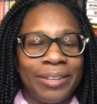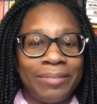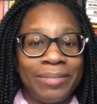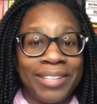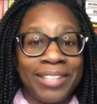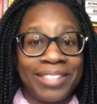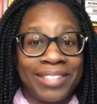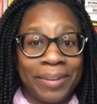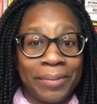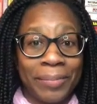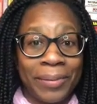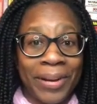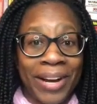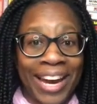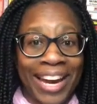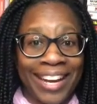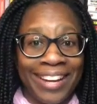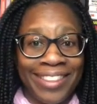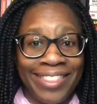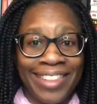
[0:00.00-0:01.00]
December
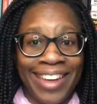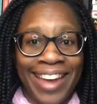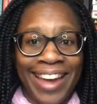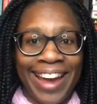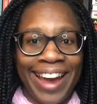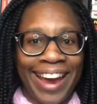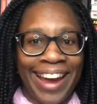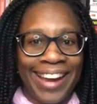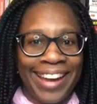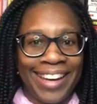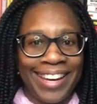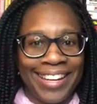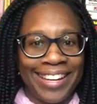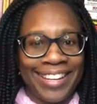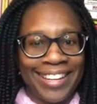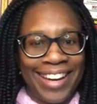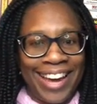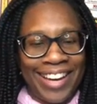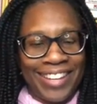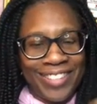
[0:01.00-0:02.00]
8th,
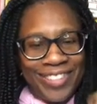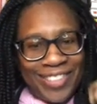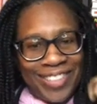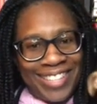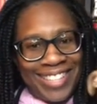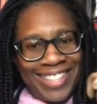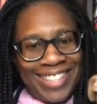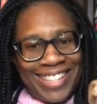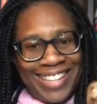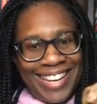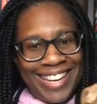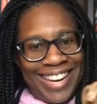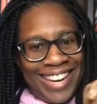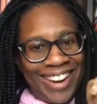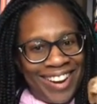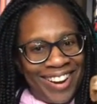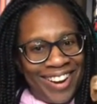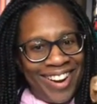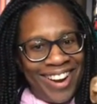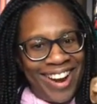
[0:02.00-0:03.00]
and as you can see
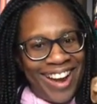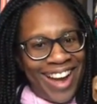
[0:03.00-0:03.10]
here,